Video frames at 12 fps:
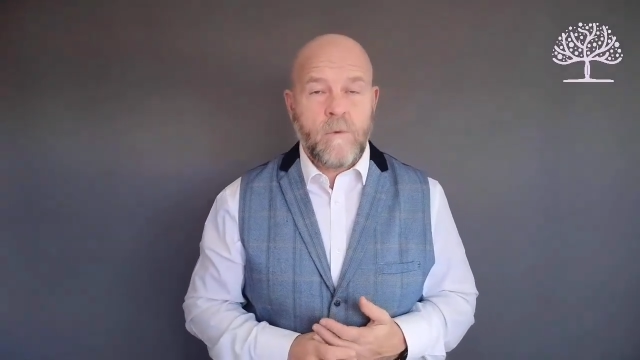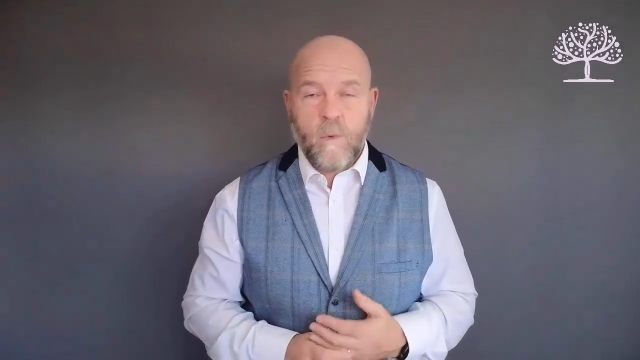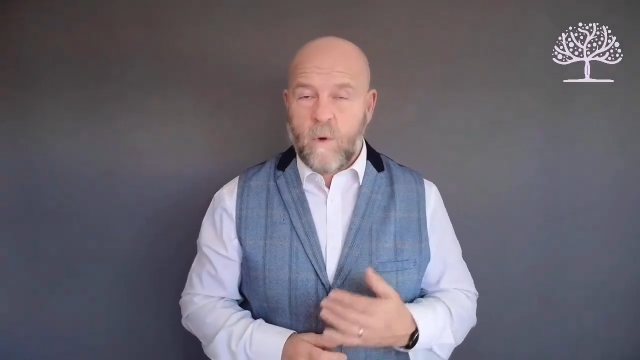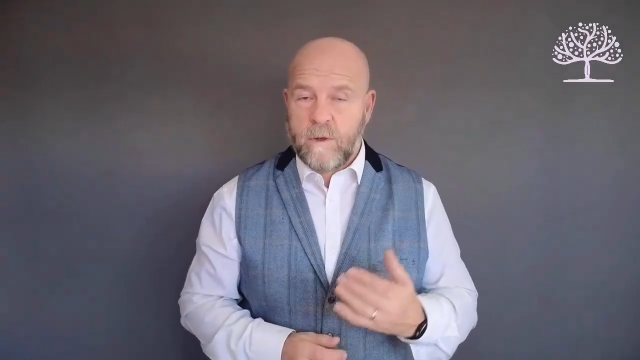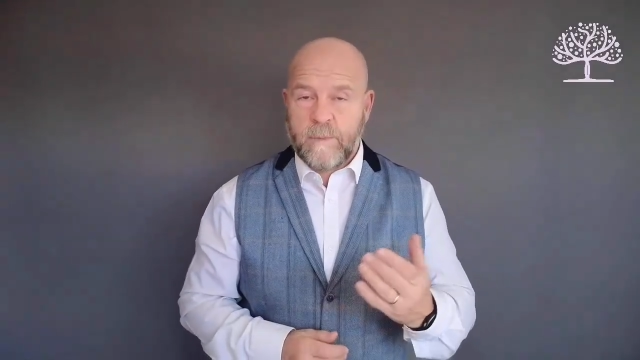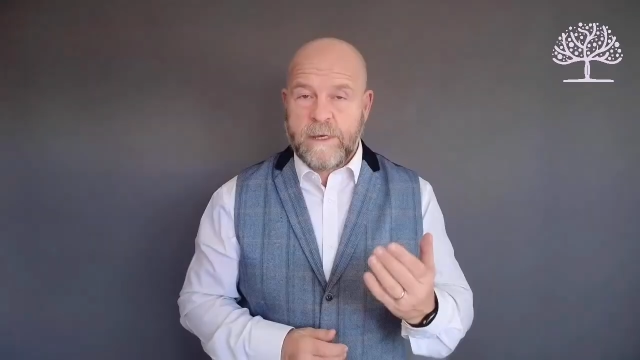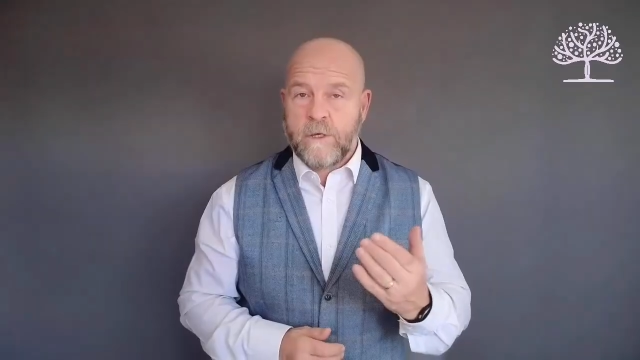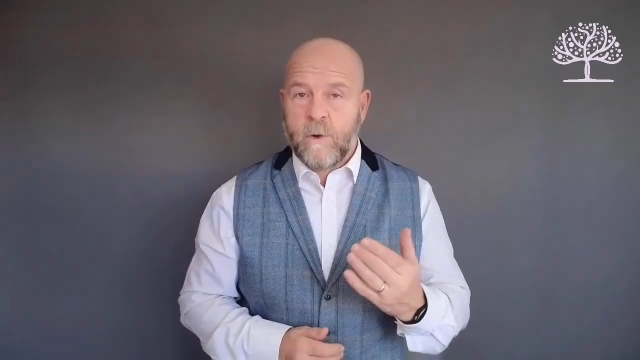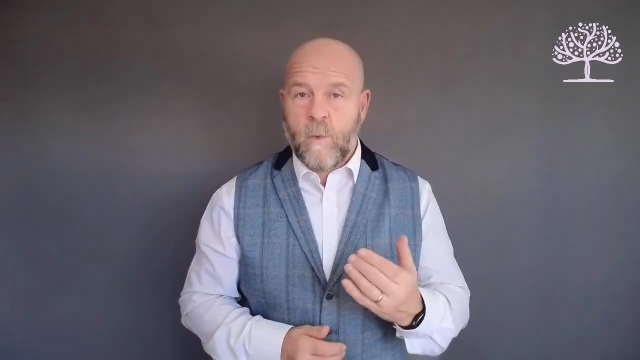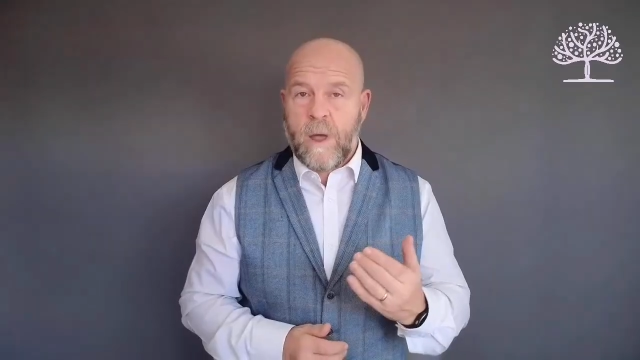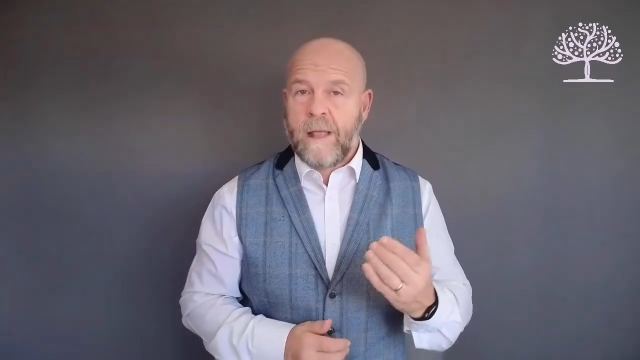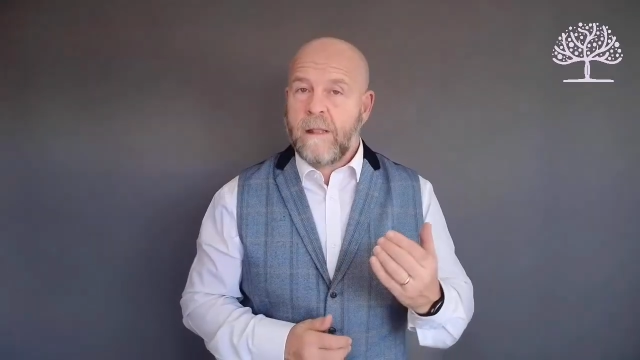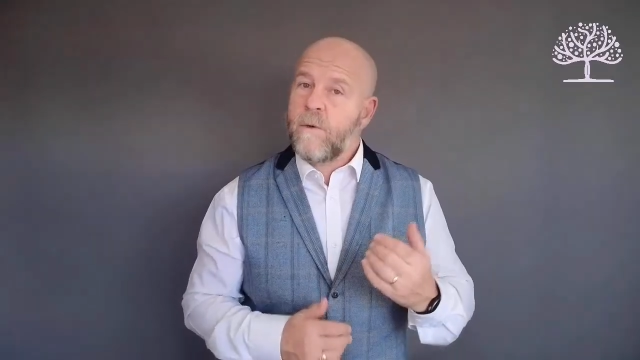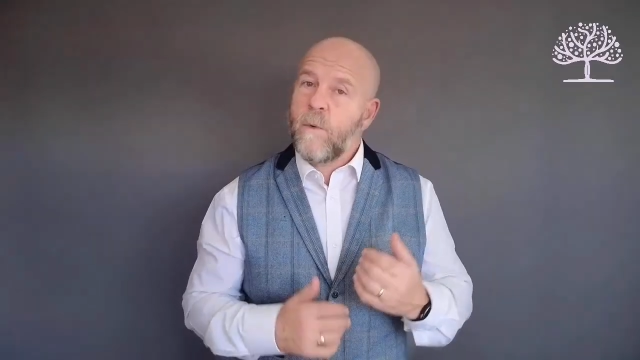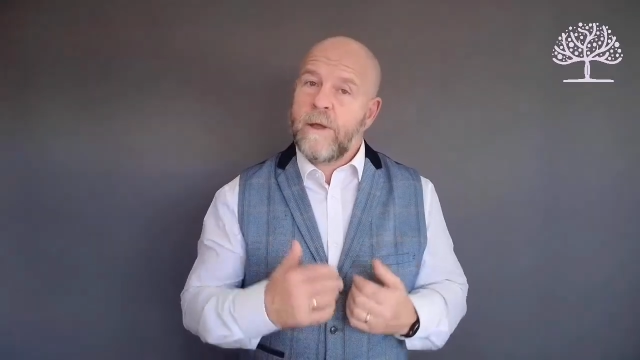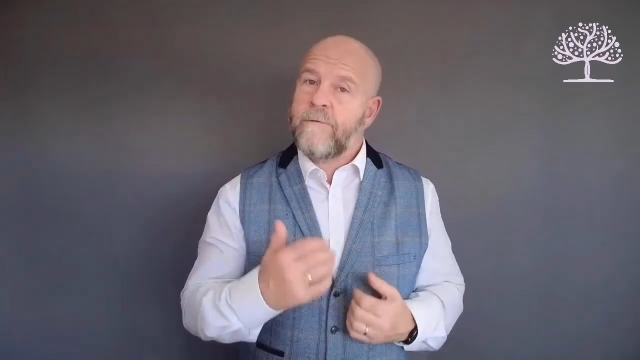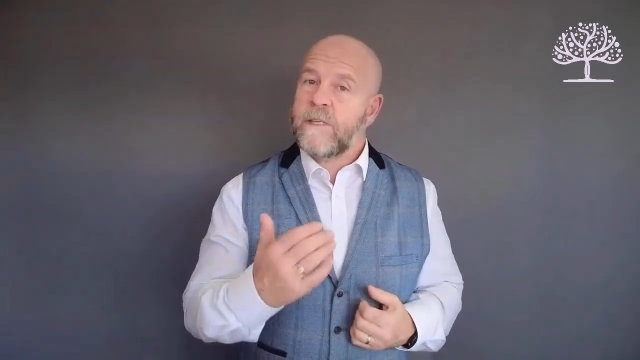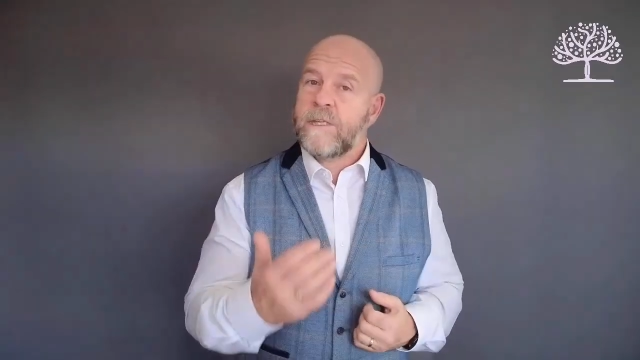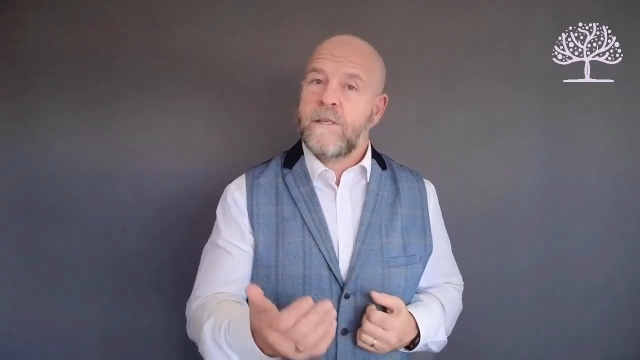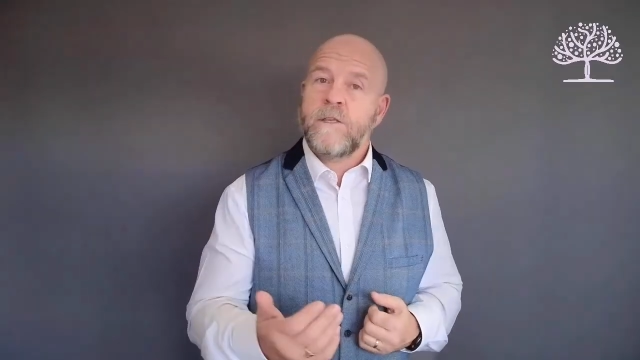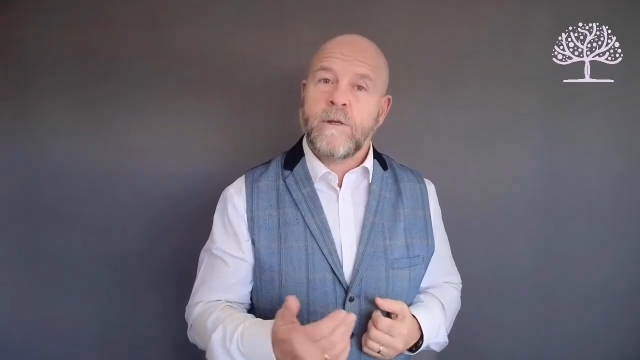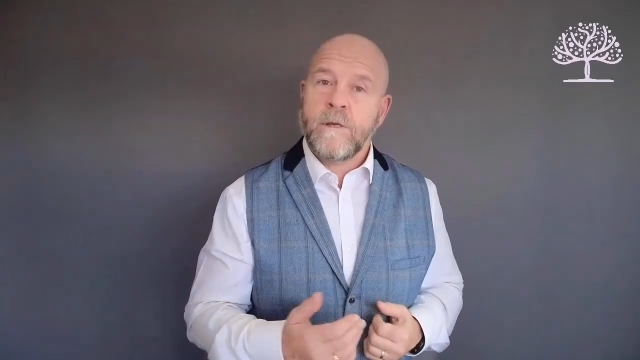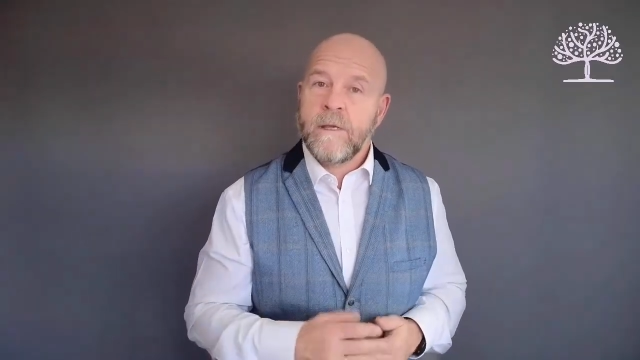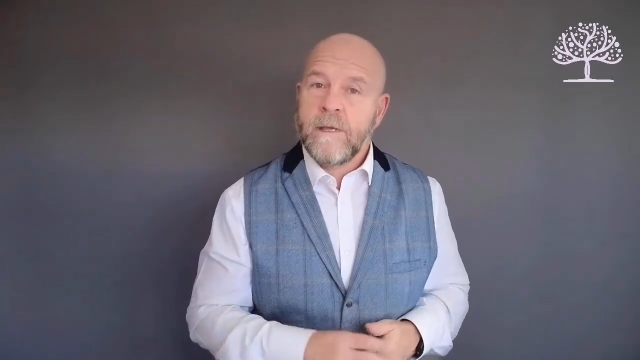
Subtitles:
What's been done well? What have you seen done